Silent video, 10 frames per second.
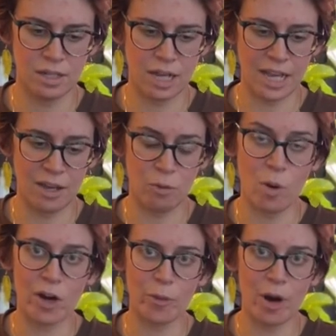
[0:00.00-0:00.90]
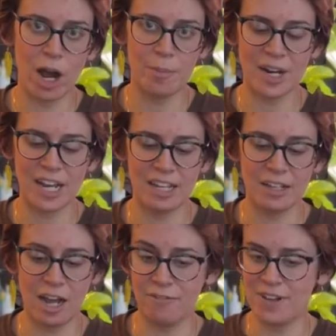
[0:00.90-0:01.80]
a water prop that I
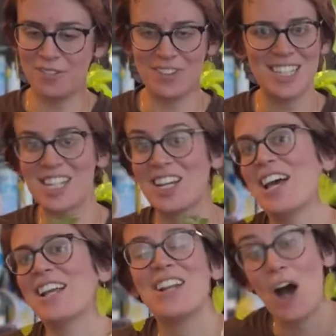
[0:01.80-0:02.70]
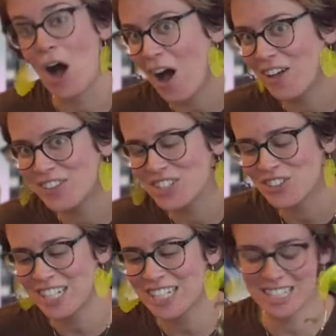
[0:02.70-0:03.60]
found this again on the
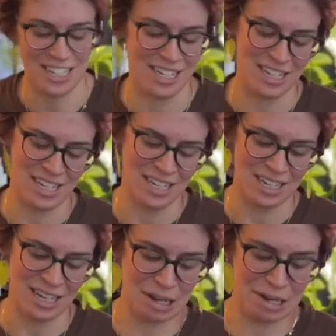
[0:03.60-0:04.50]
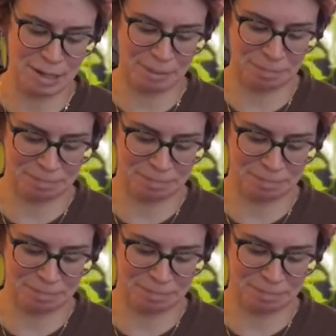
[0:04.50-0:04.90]
street. I